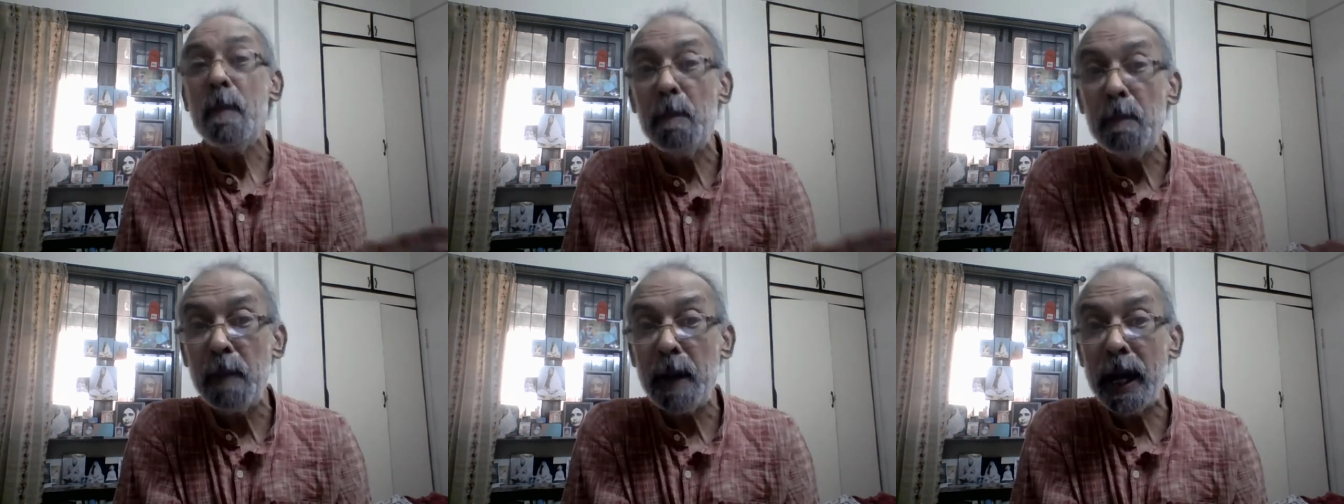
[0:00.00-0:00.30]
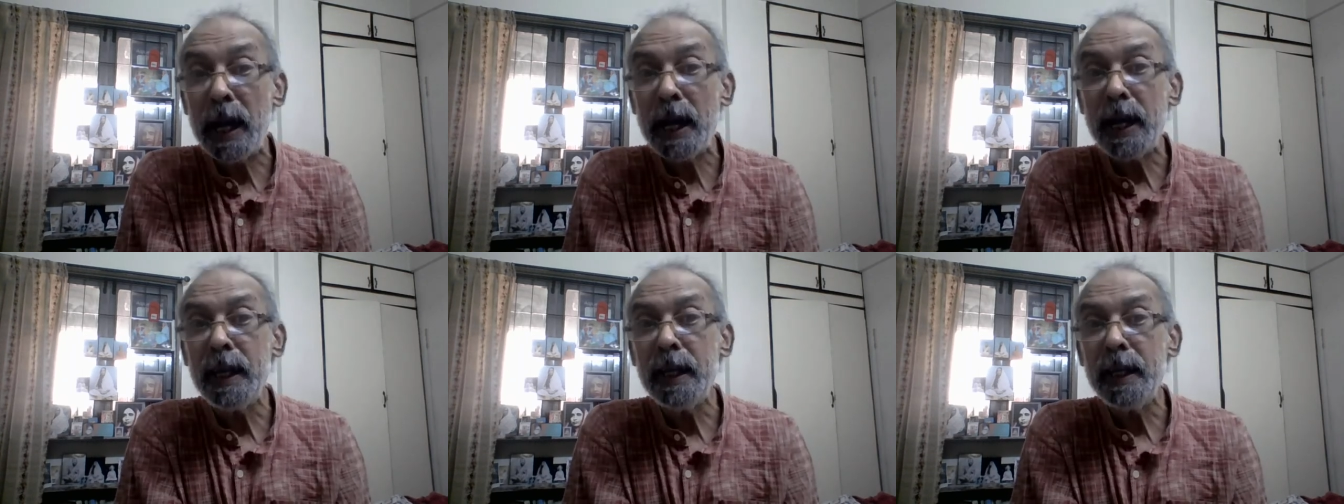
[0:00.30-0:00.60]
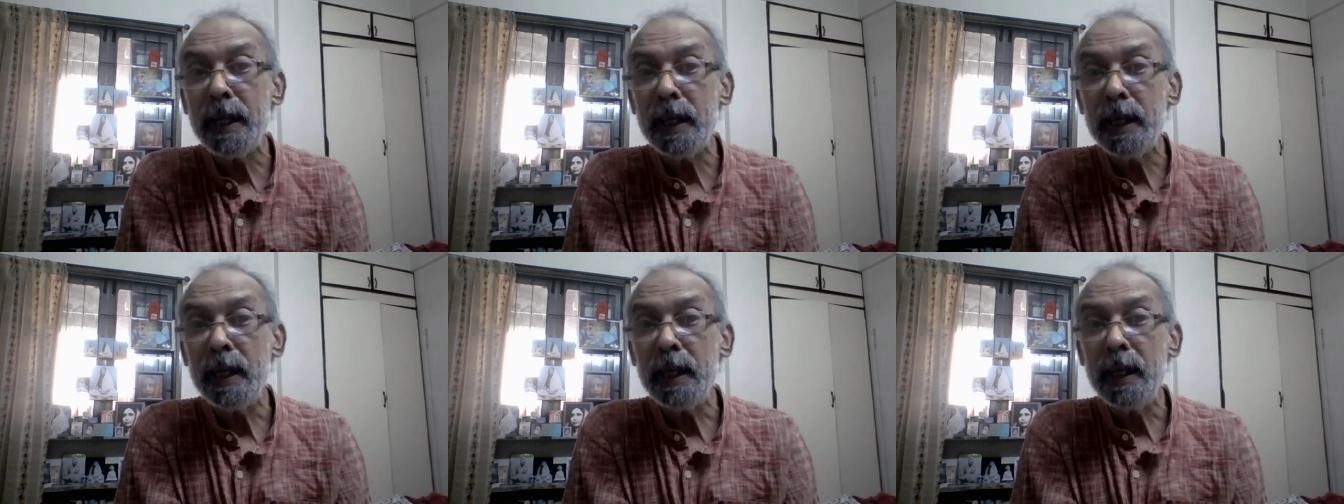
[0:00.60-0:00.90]
by
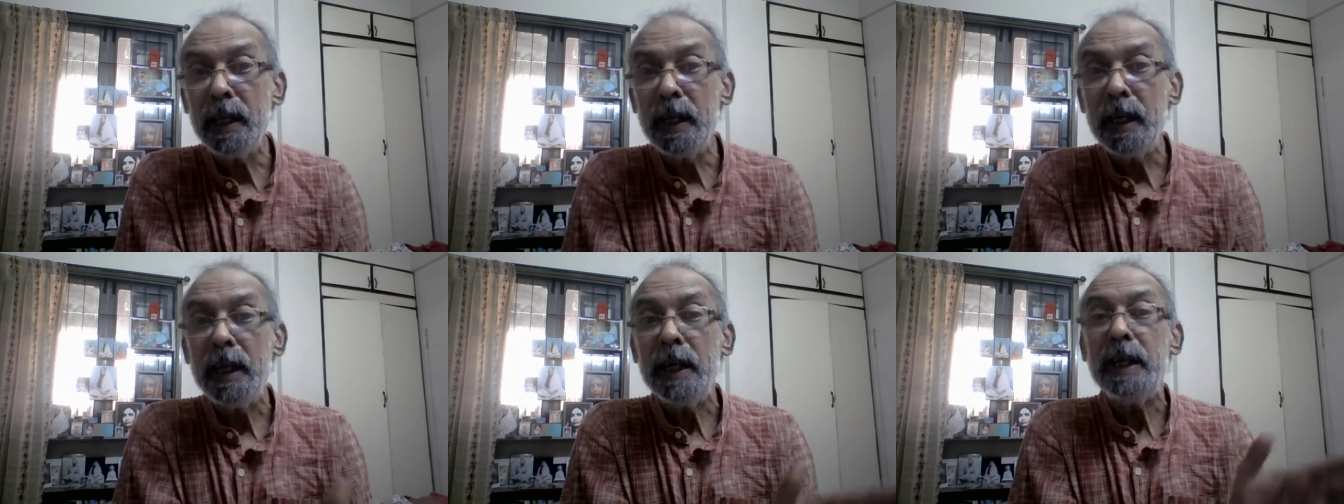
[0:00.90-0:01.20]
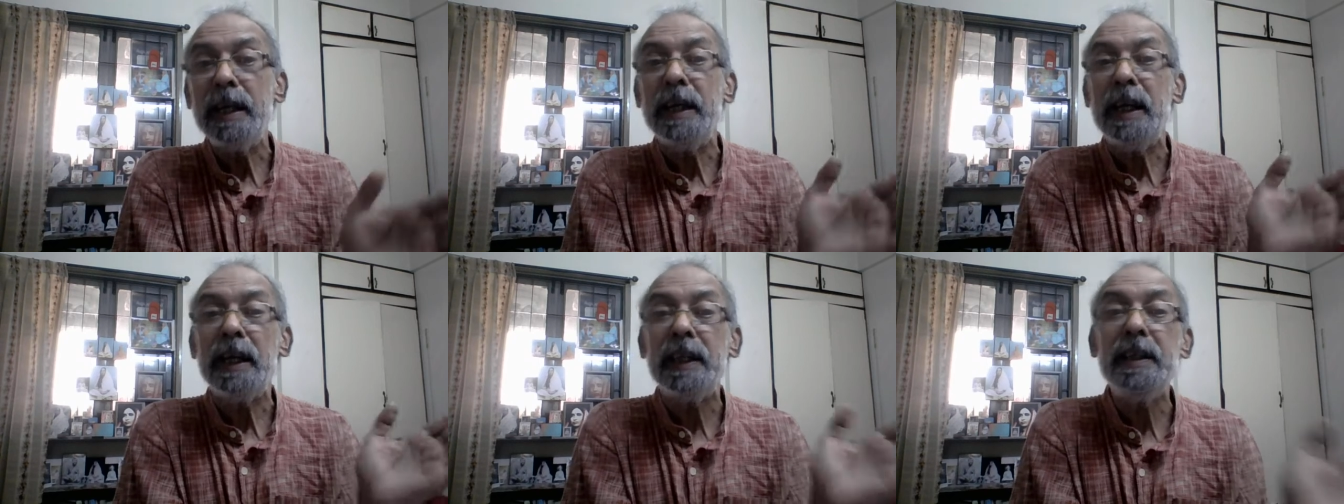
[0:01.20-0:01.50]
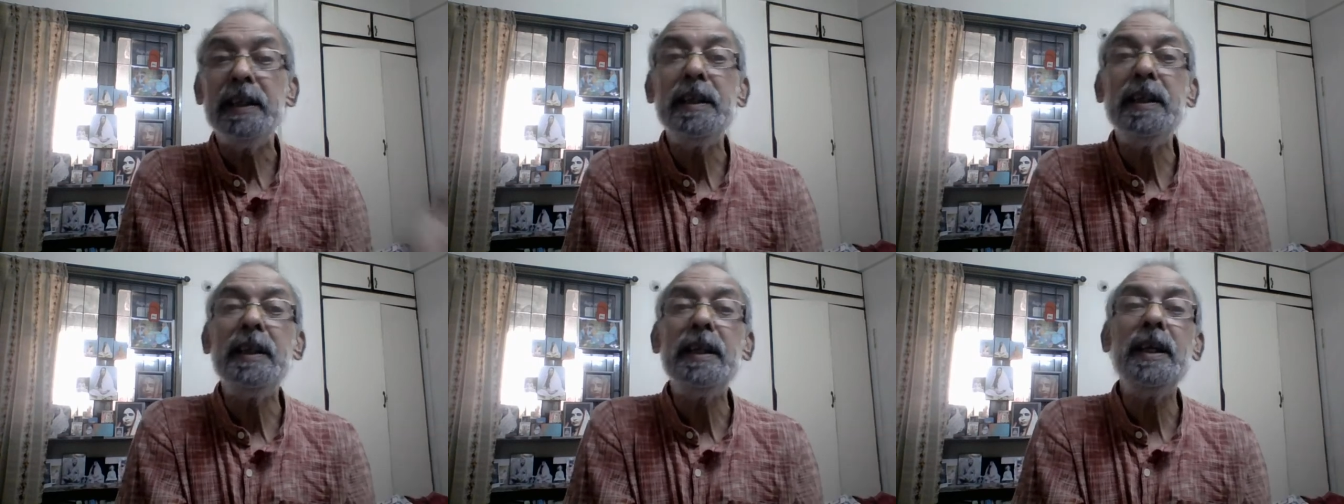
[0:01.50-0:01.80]

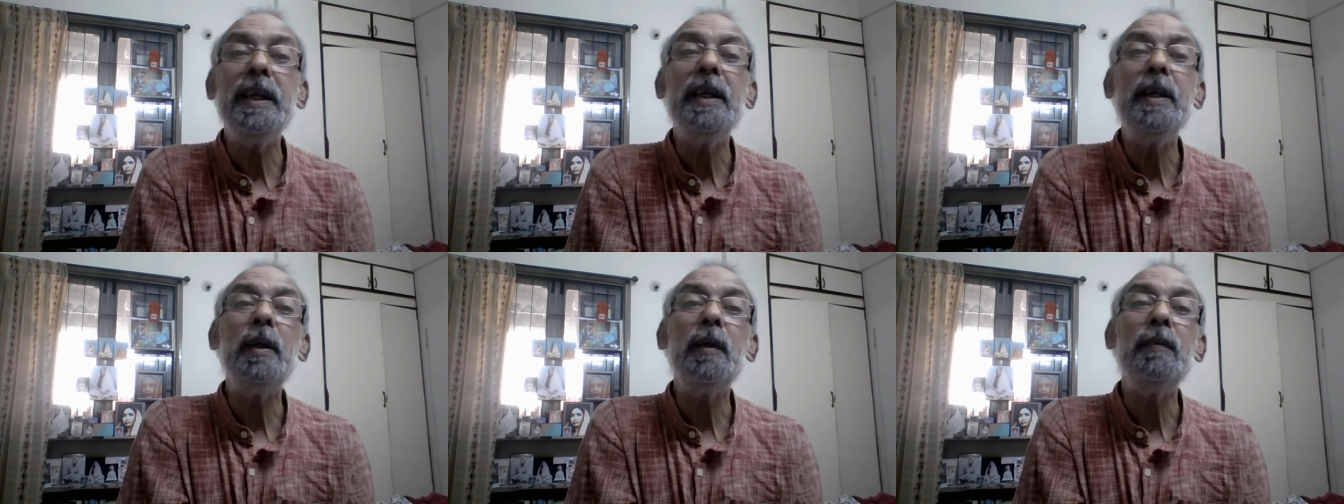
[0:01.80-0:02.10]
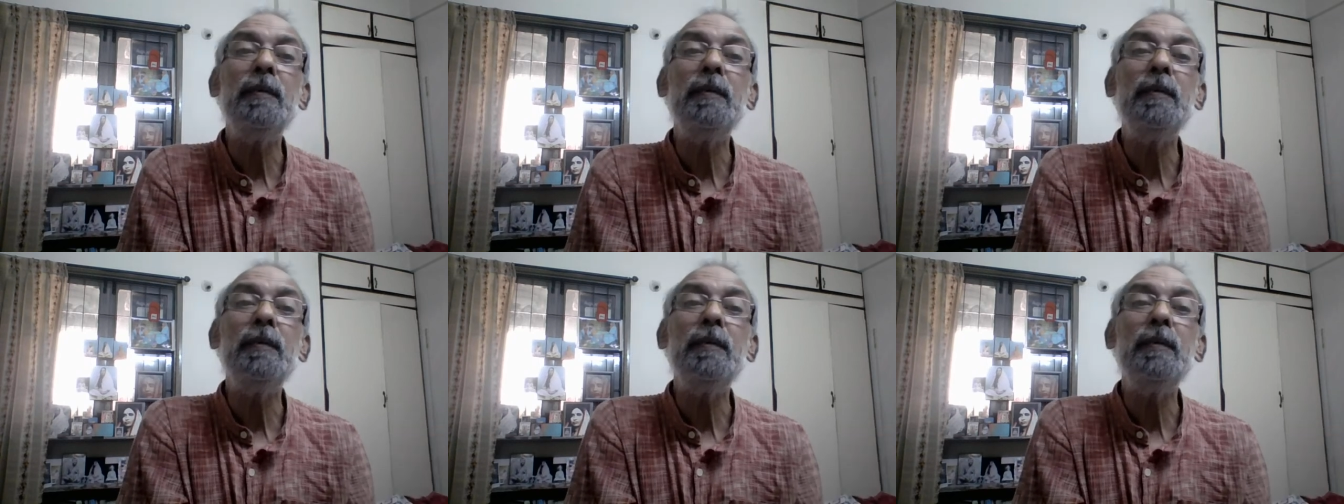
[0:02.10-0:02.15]
getting rid of